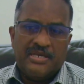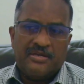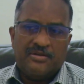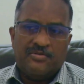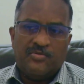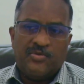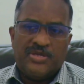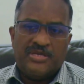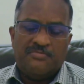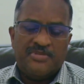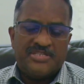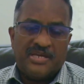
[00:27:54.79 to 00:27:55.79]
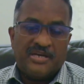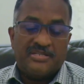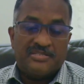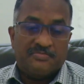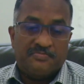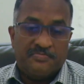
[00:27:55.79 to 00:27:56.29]
So we,
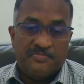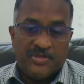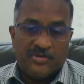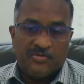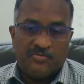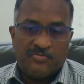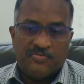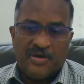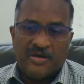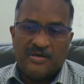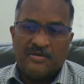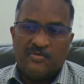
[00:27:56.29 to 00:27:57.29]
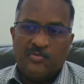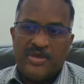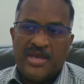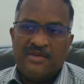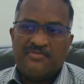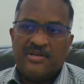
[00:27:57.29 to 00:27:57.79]
besides, you know,
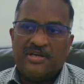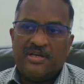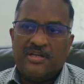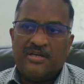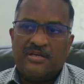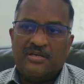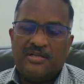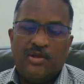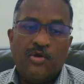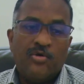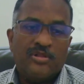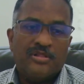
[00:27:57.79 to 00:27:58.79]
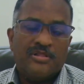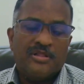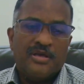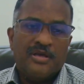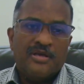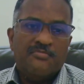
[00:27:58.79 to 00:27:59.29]
we have a local